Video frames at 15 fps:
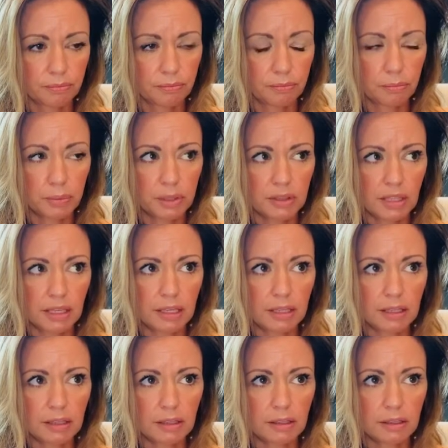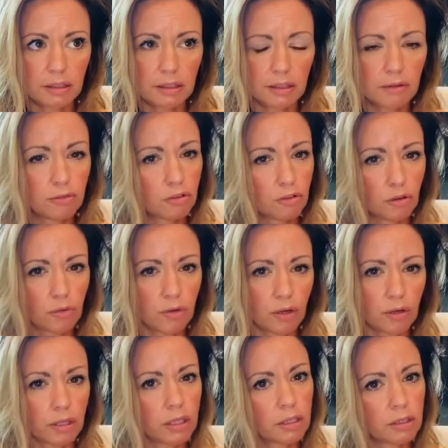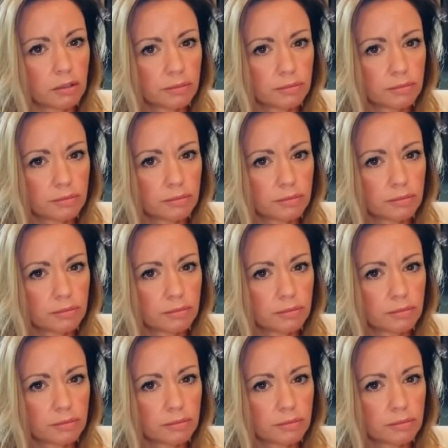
but they give so very little.